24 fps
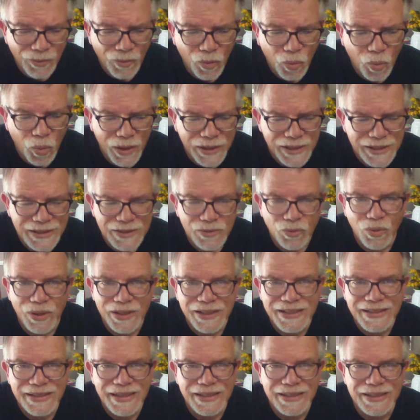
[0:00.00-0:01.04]

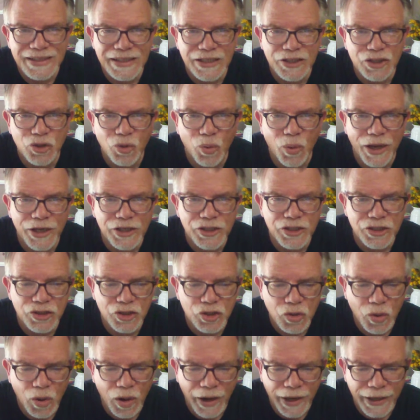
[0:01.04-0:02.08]
what's this situation
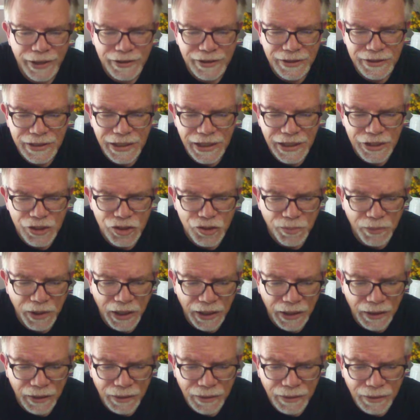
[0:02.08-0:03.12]
trying to teach
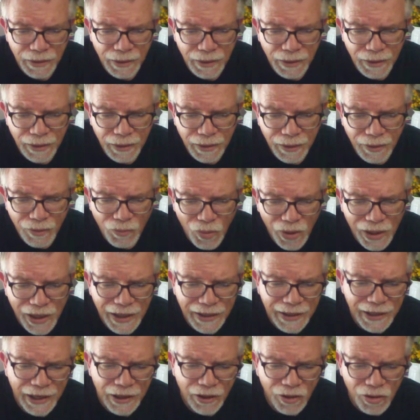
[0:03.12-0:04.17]
me? What
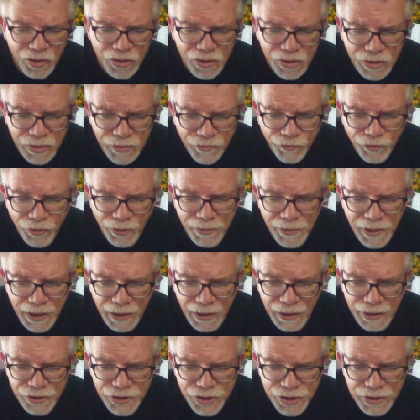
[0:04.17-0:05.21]
can I learn from
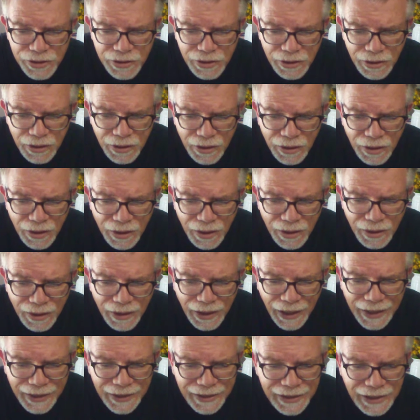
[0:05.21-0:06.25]
this?
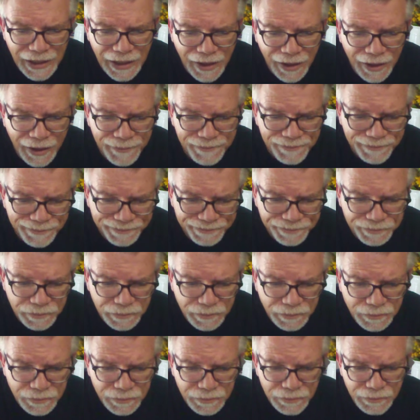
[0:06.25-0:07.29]
And again,
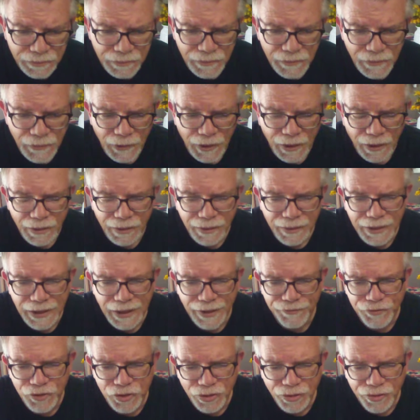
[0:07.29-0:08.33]

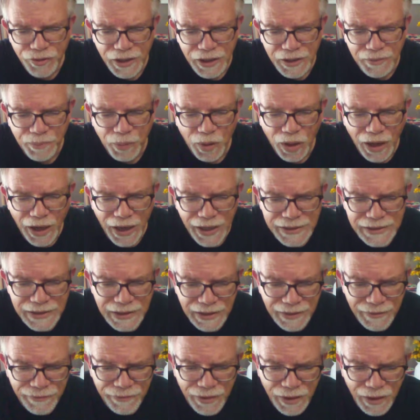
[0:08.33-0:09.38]
if you'll think
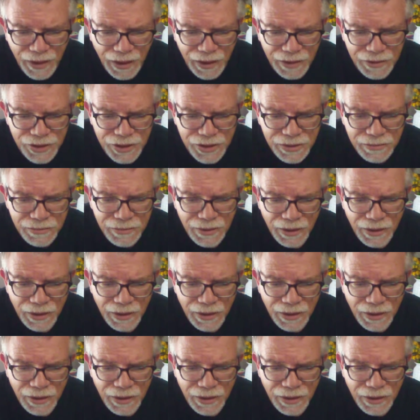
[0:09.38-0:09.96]
positive things